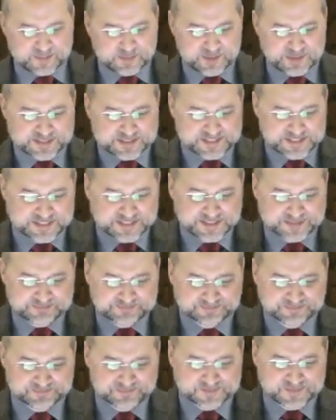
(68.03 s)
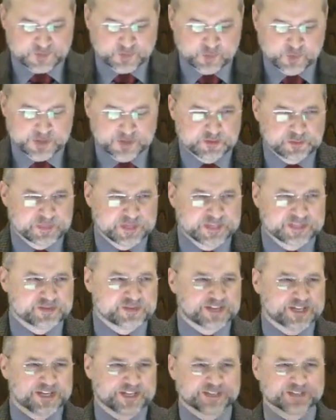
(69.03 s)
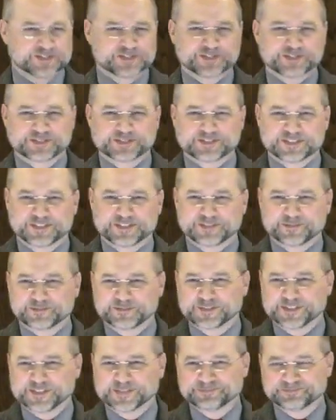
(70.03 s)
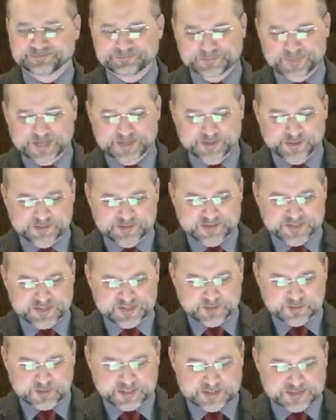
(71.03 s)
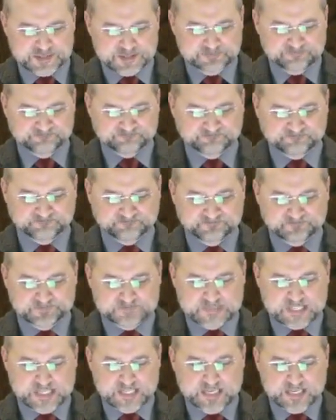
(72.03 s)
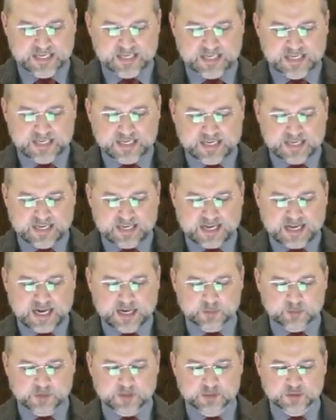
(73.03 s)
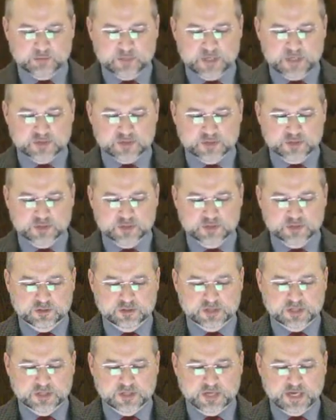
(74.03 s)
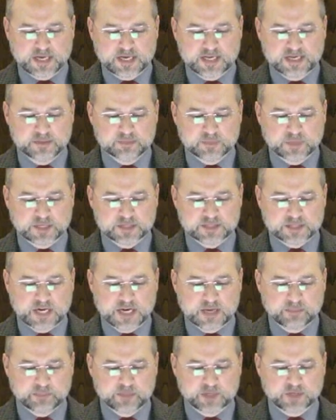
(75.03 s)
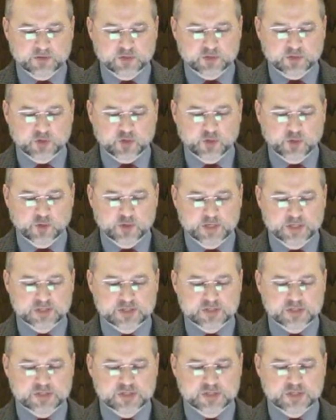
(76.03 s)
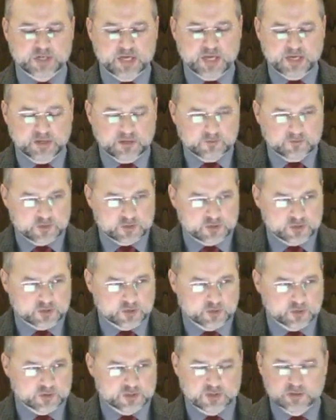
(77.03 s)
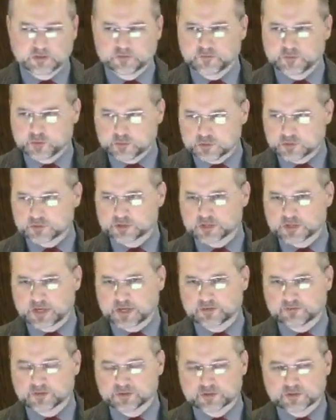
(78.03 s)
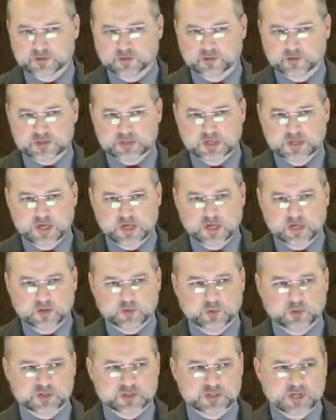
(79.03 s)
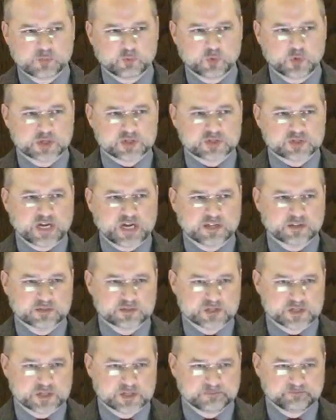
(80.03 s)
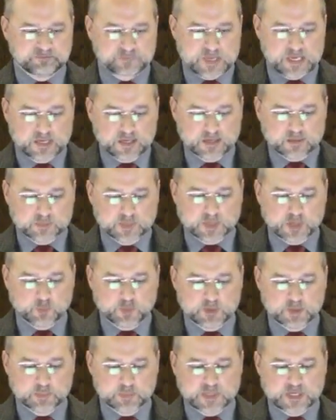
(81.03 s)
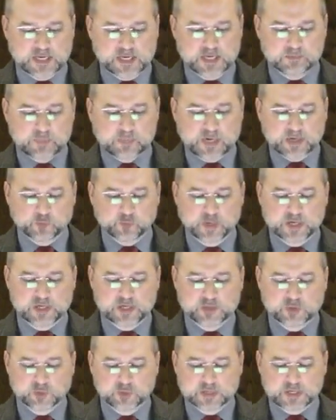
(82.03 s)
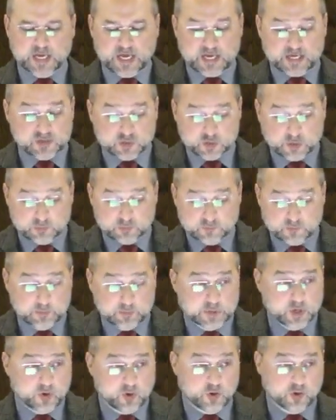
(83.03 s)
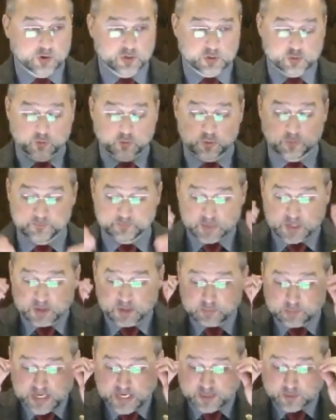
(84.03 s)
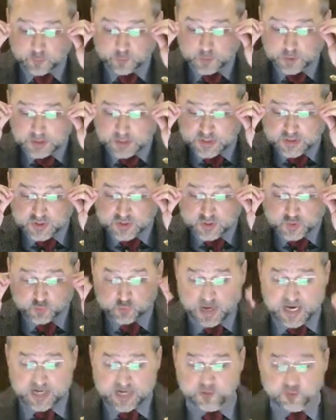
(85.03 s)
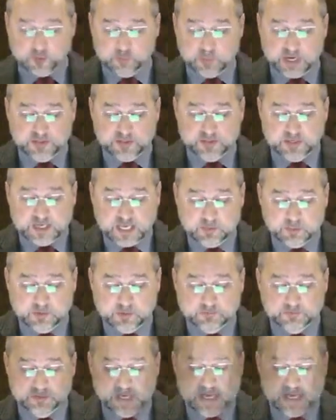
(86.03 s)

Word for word: but um, one of the many challenges of um, my new situation. I will admit to you tonight, my topic, the current state of the church and the future state of the church, was somewhat challenging. But I want to begin by reading you an excerpt from an article by a religious writer by the name of